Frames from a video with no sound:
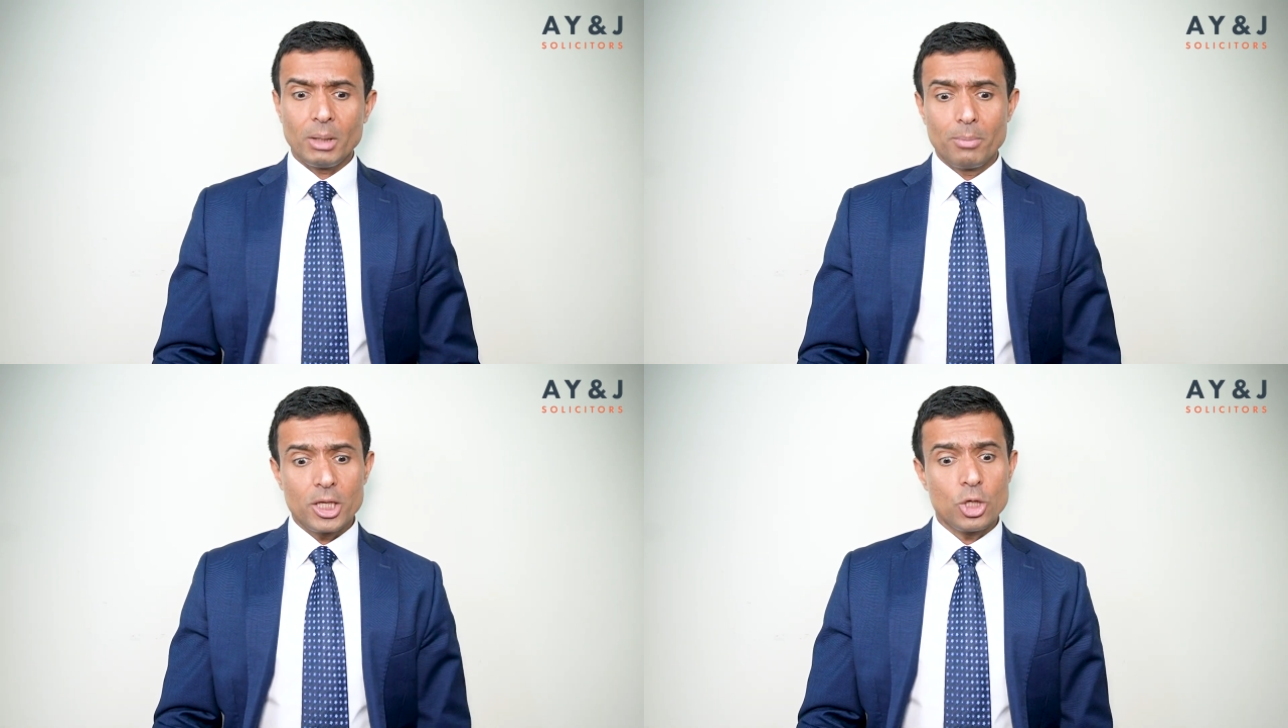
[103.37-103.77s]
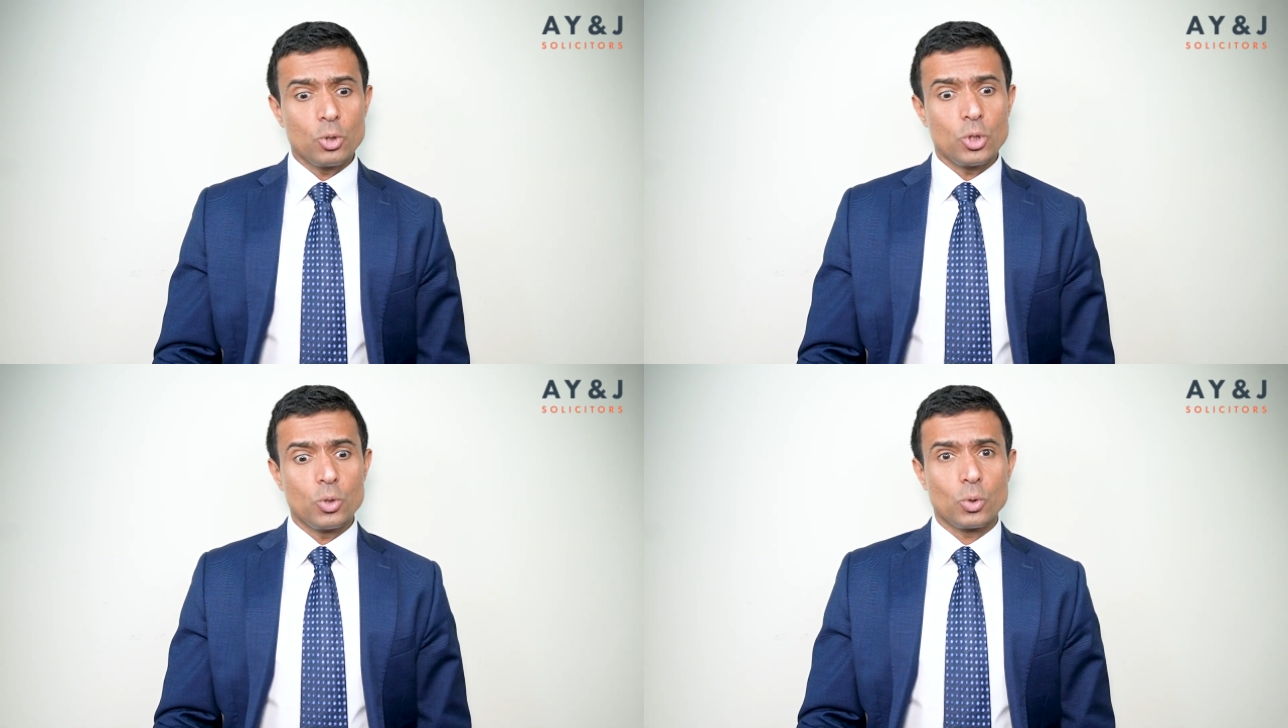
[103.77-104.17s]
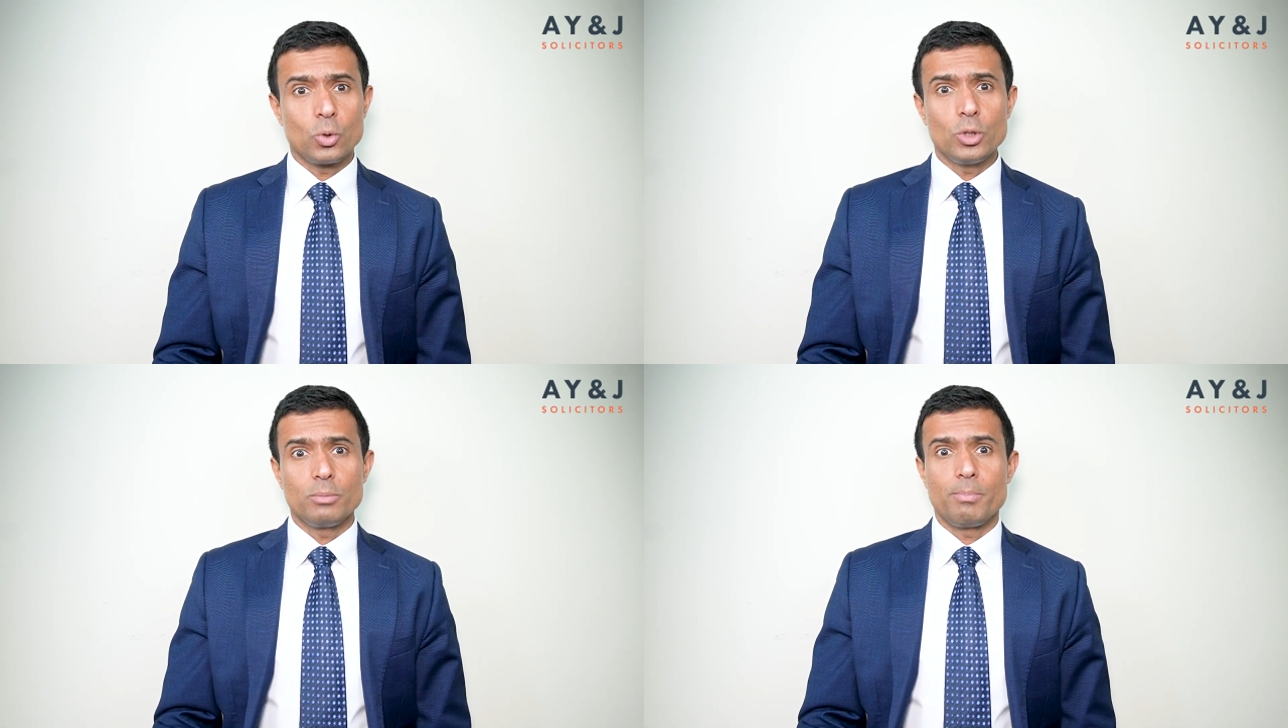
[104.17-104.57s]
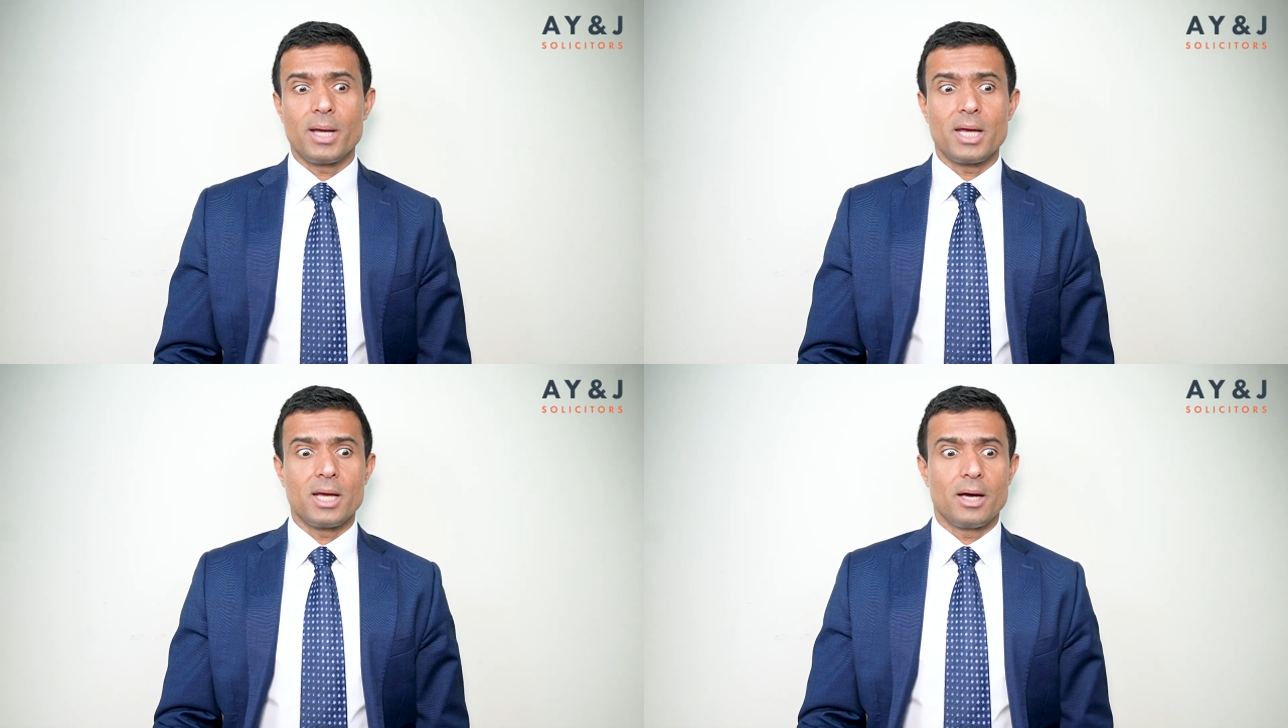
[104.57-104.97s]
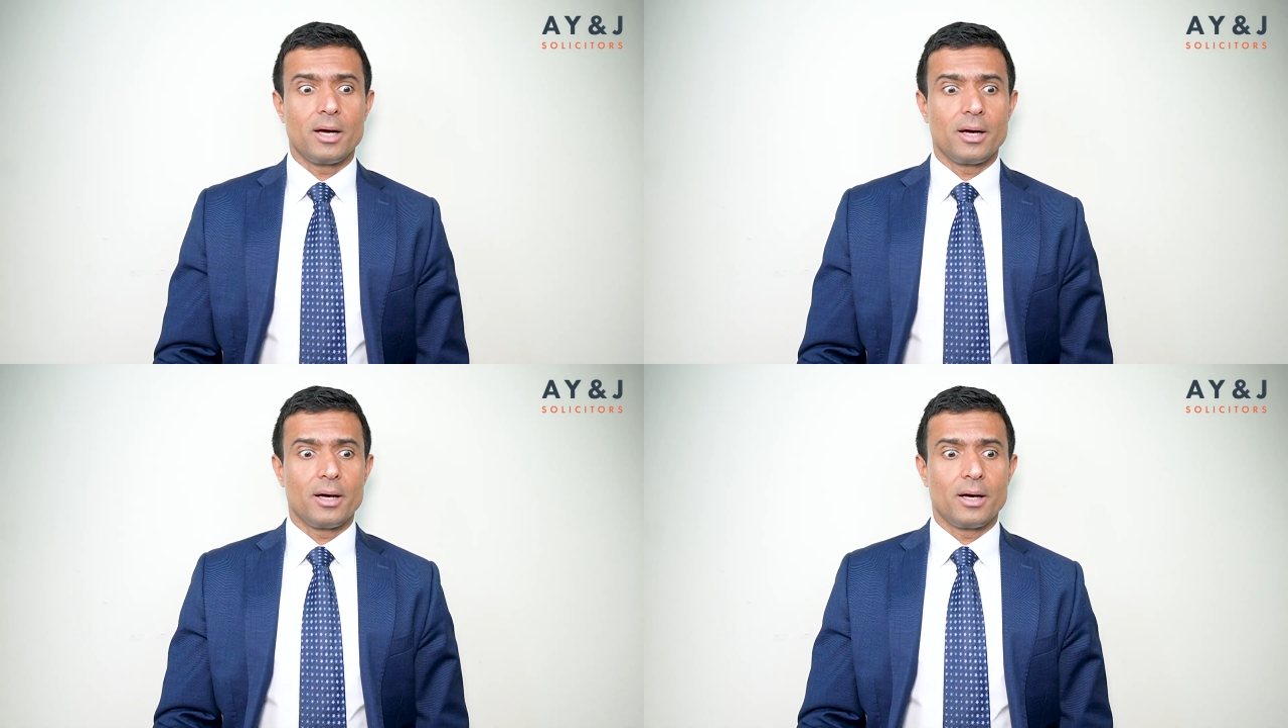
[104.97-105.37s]
but you could be
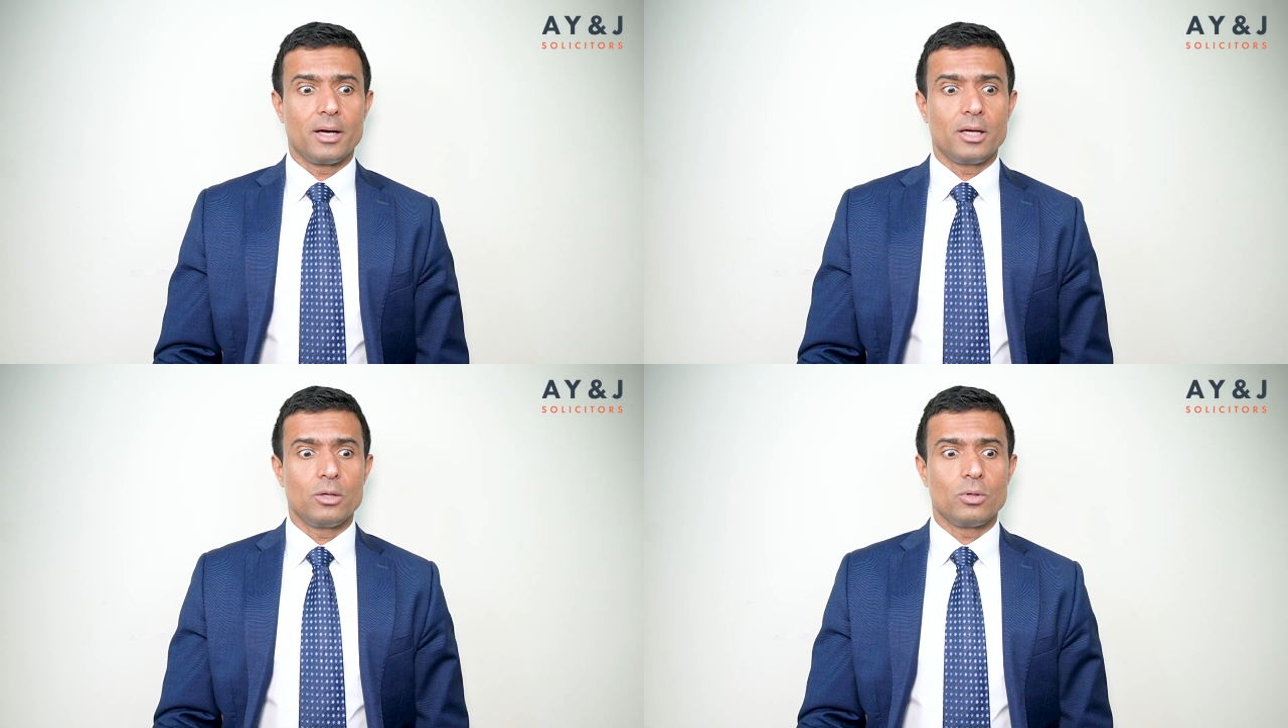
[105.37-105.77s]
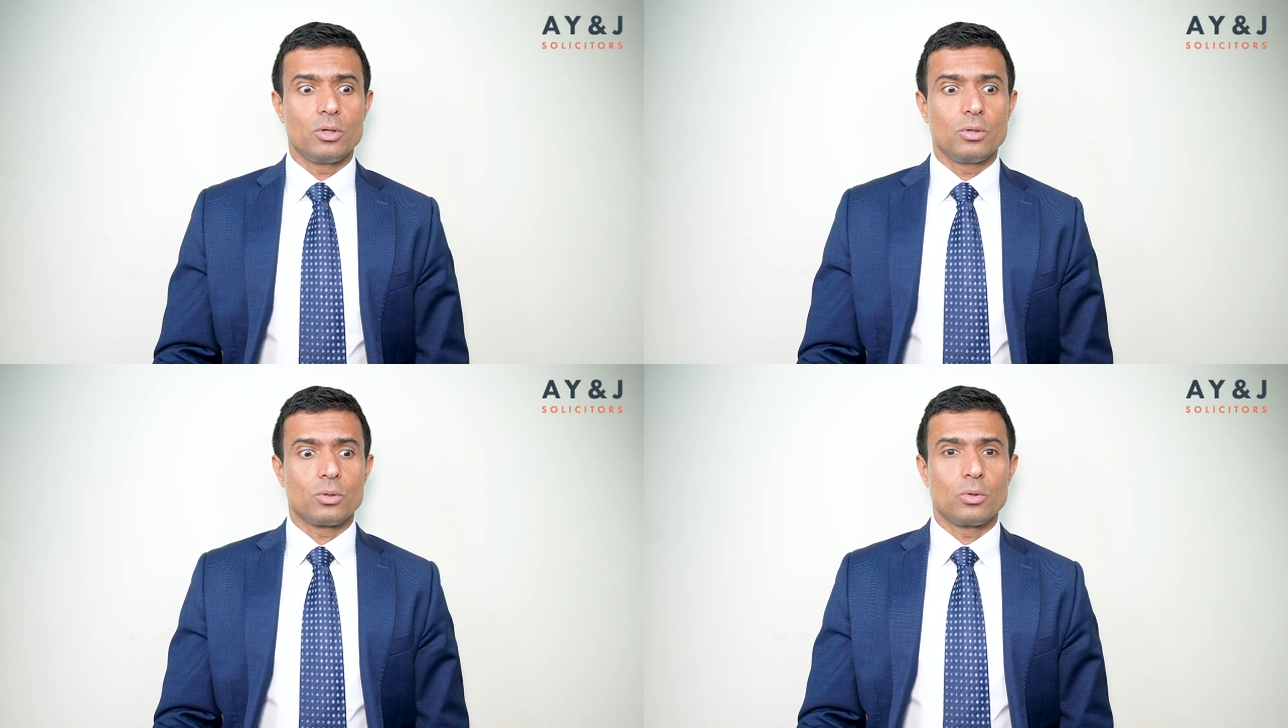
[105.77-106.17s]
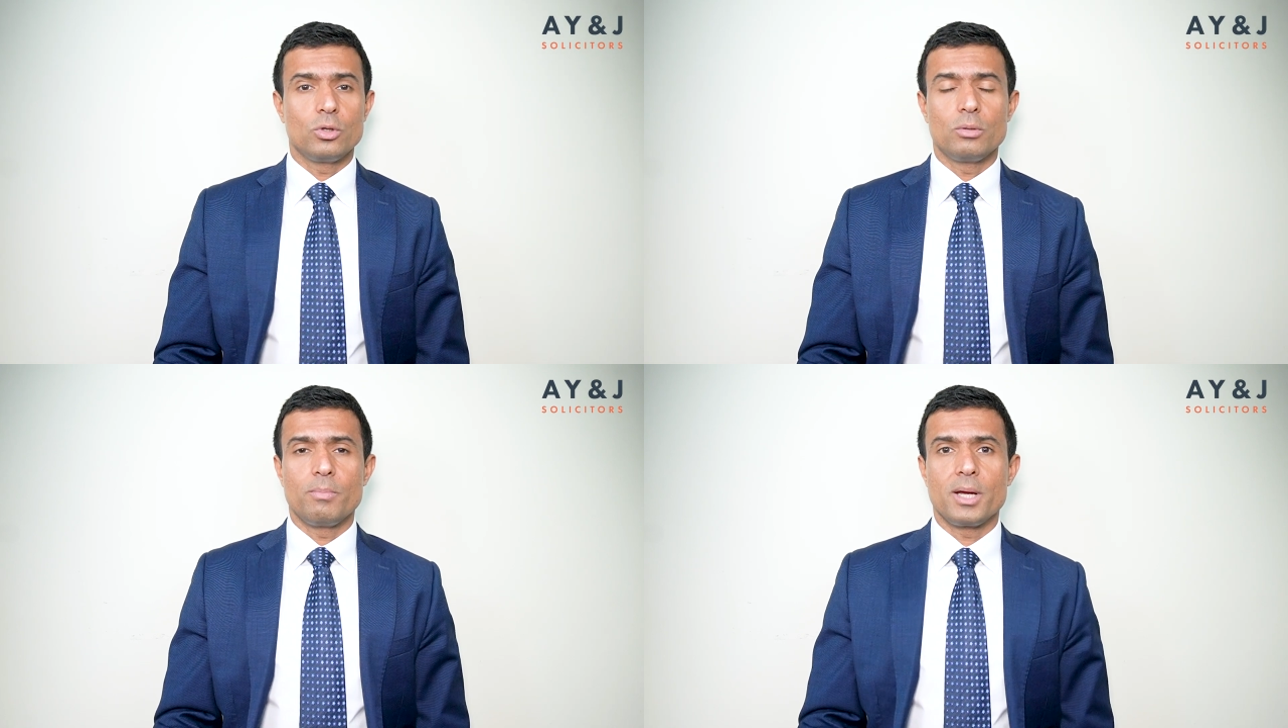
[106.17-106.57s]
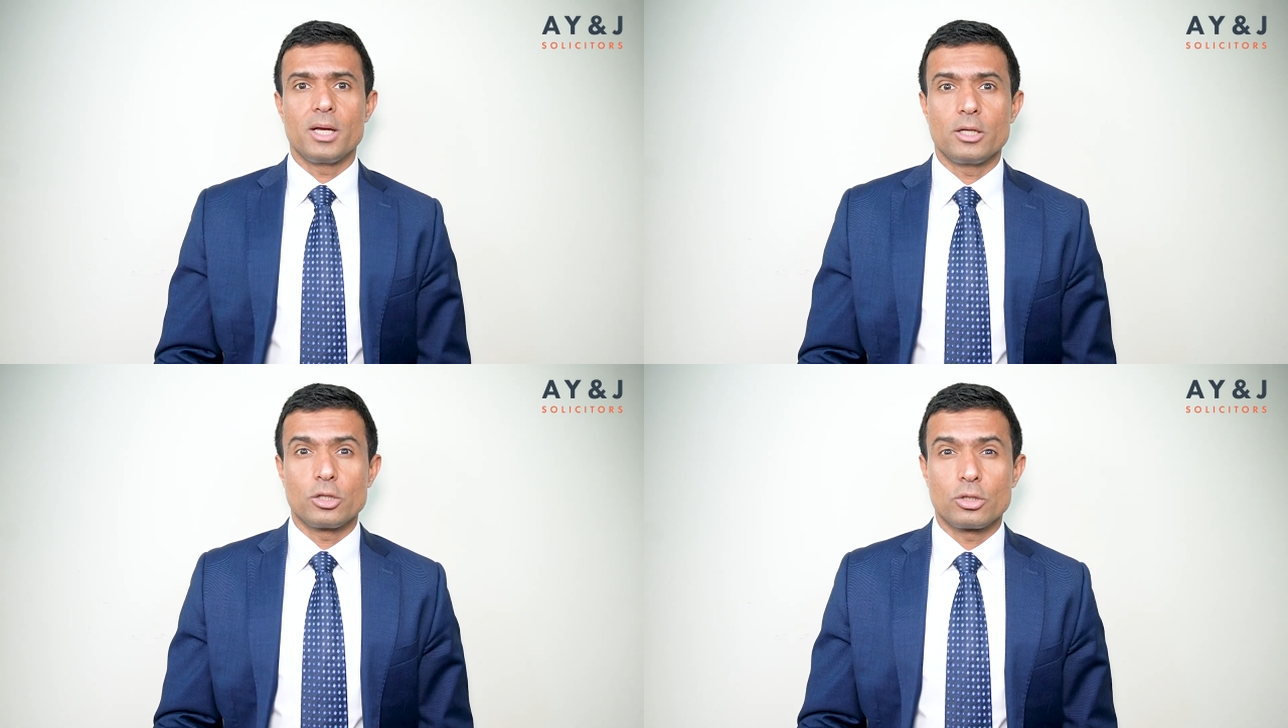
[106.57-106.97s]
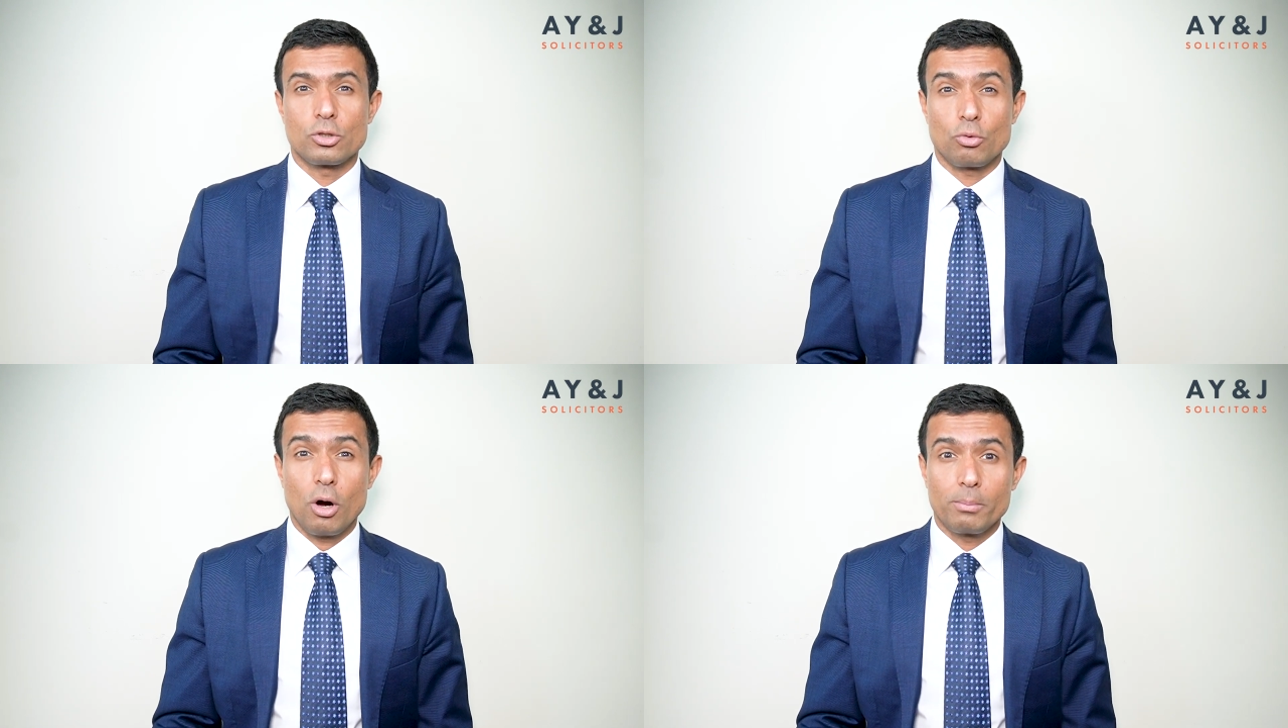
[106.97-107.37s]
you could be
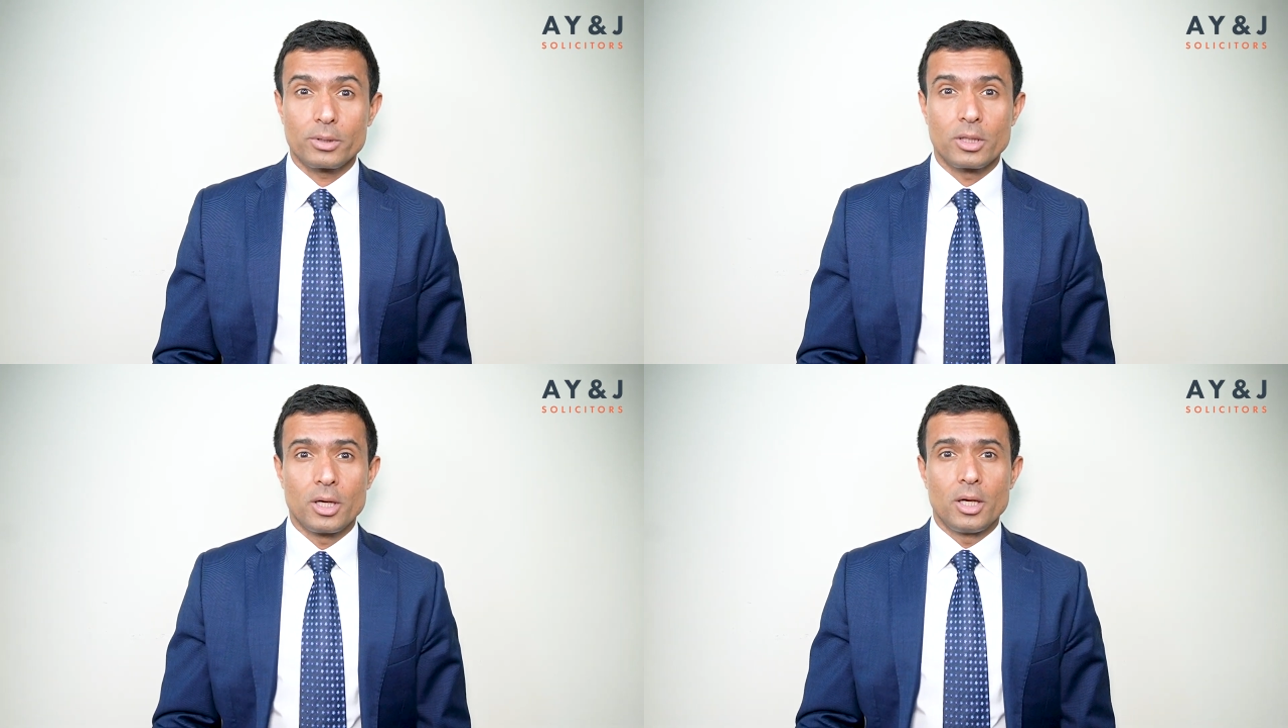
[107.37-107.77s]
stopped.